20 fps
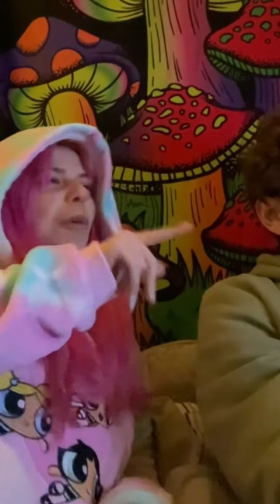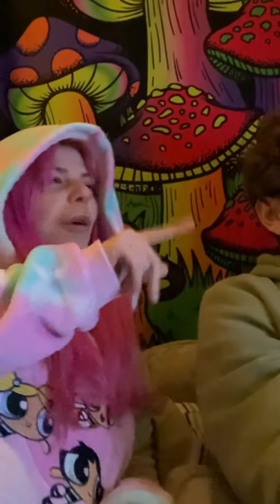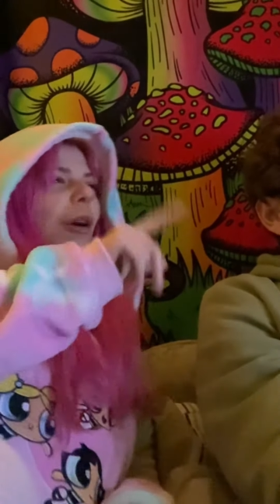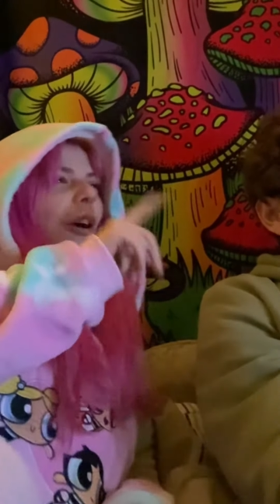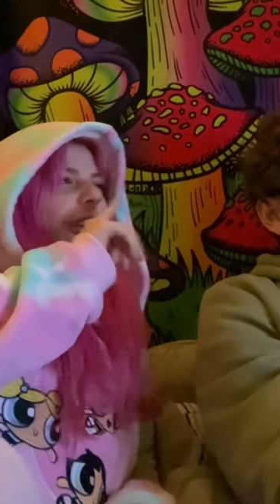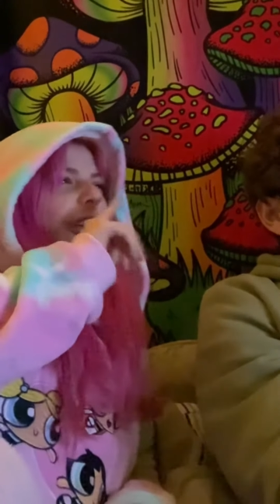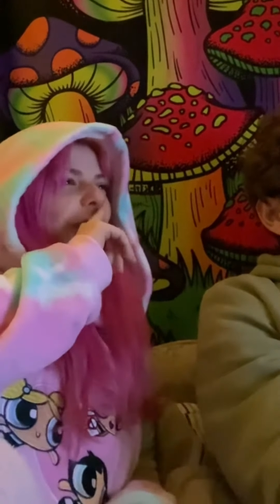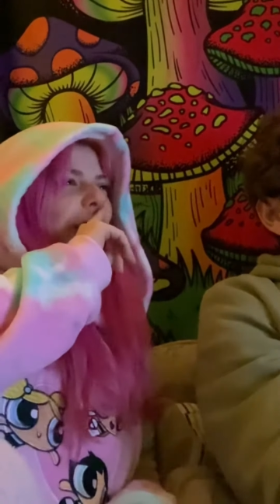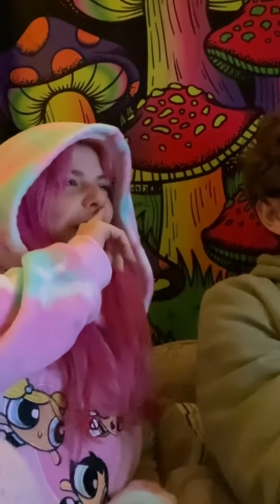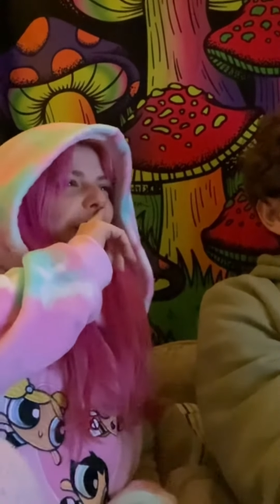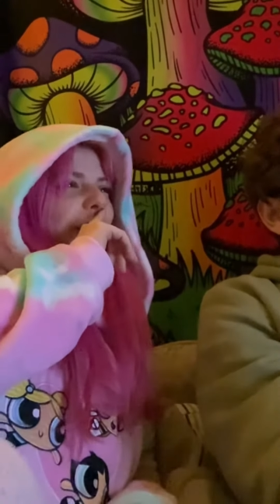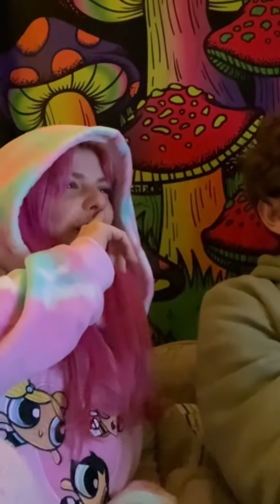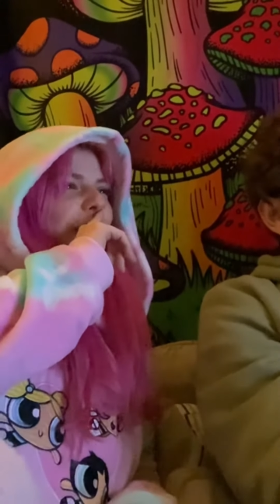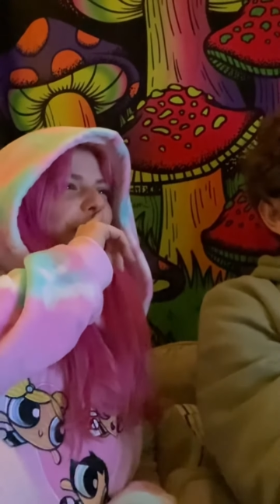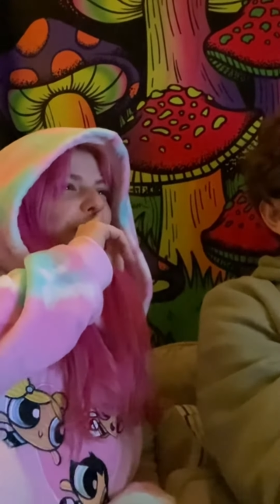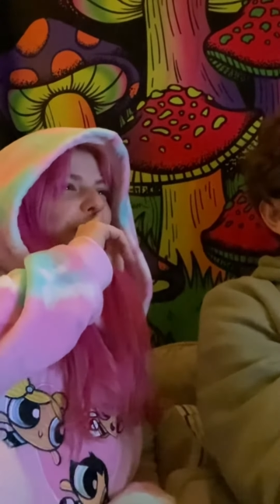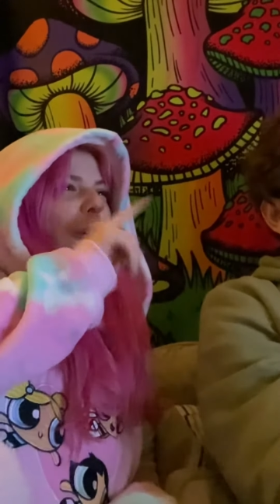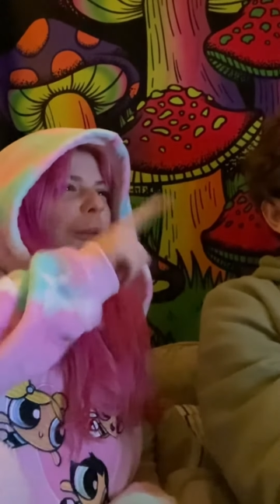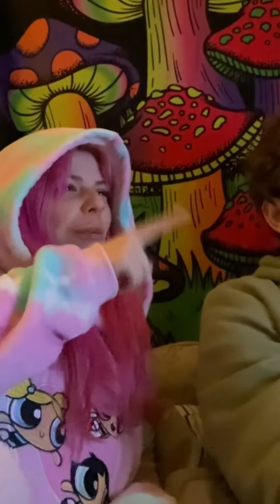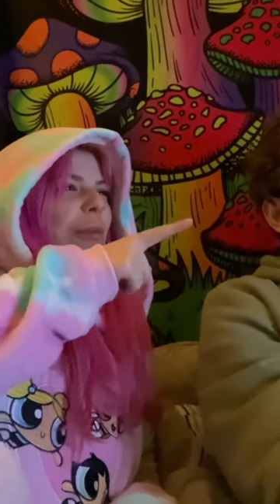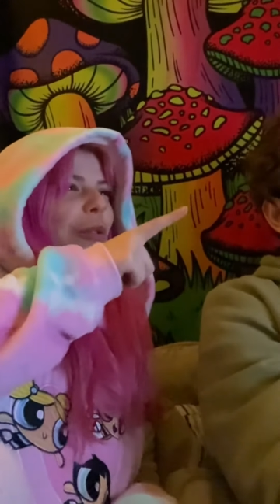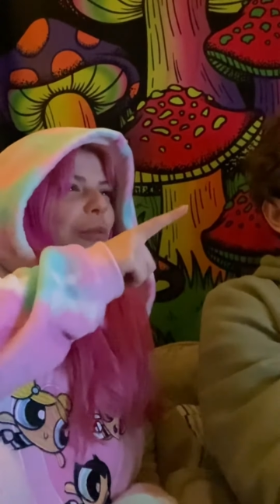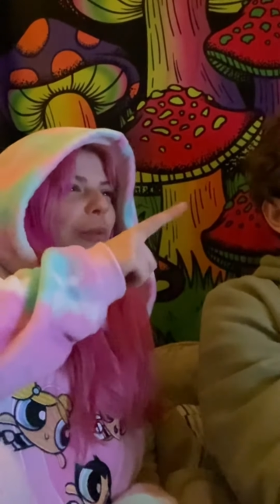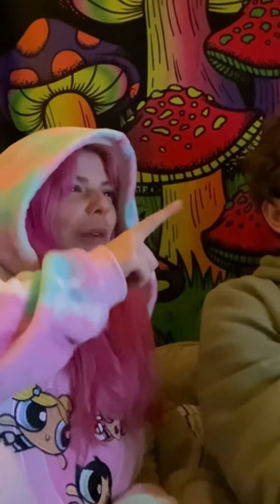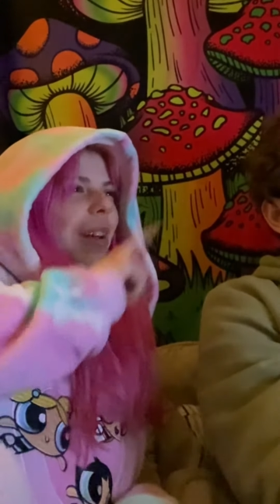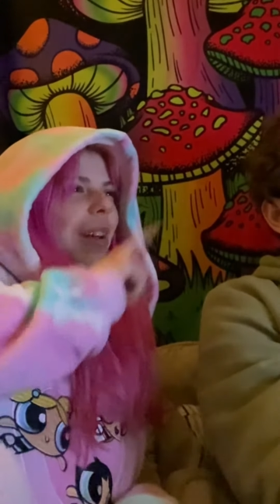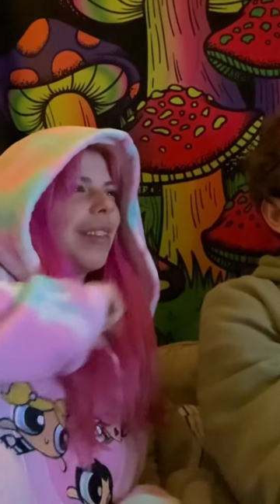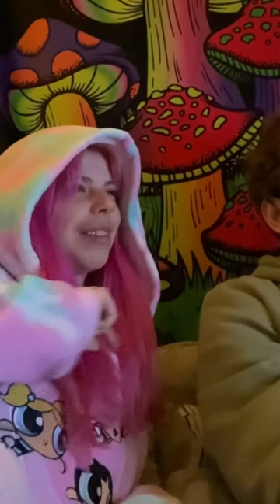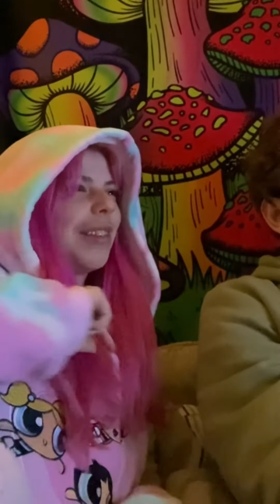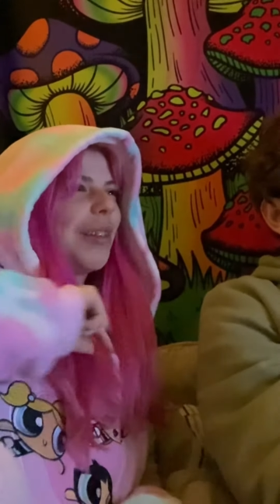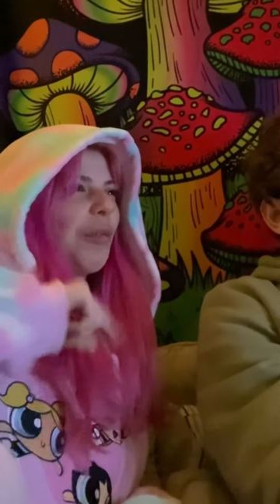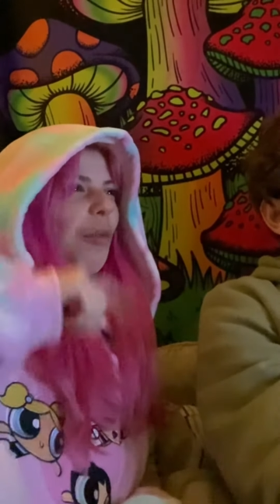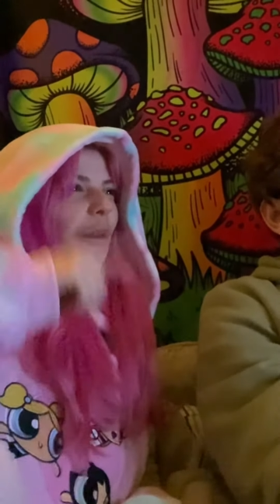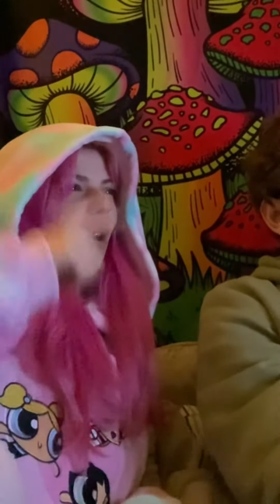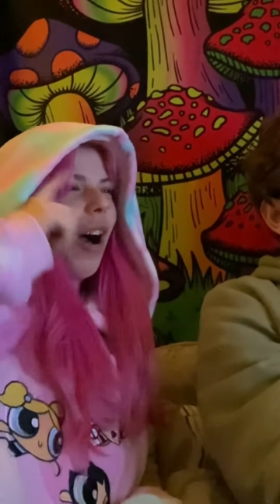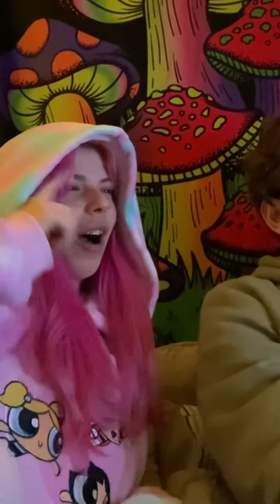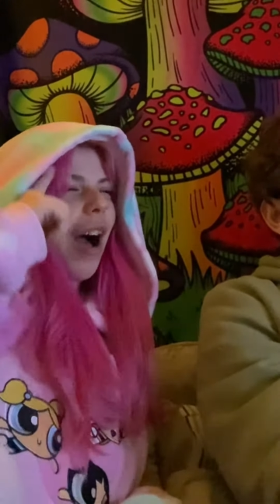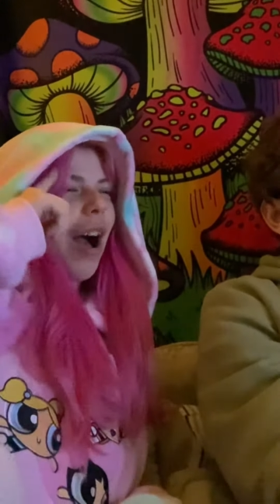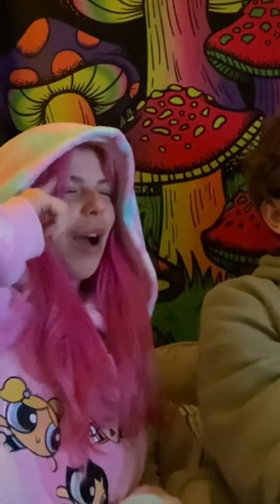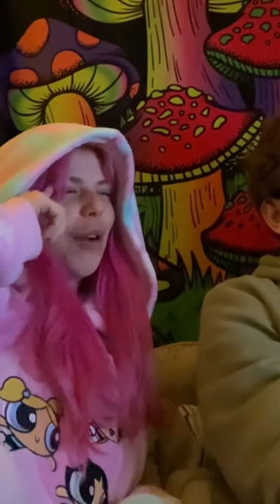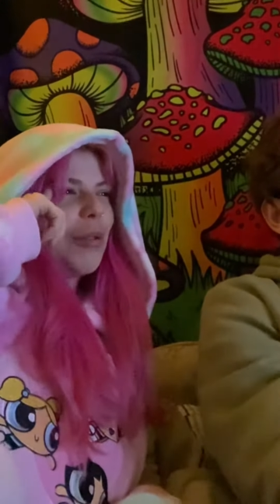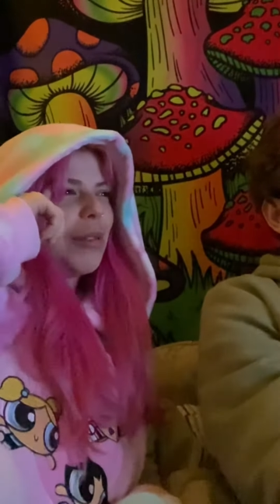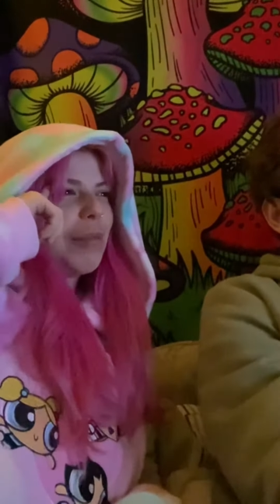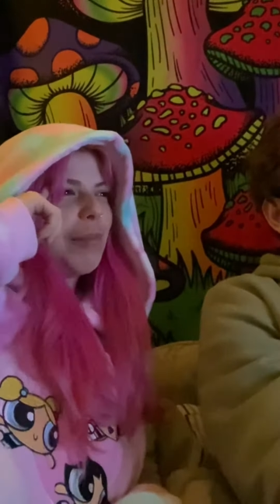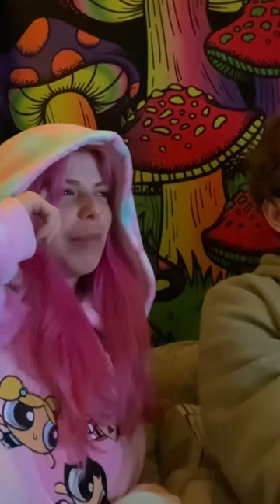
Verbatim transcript: what? It looks so much worse than what I was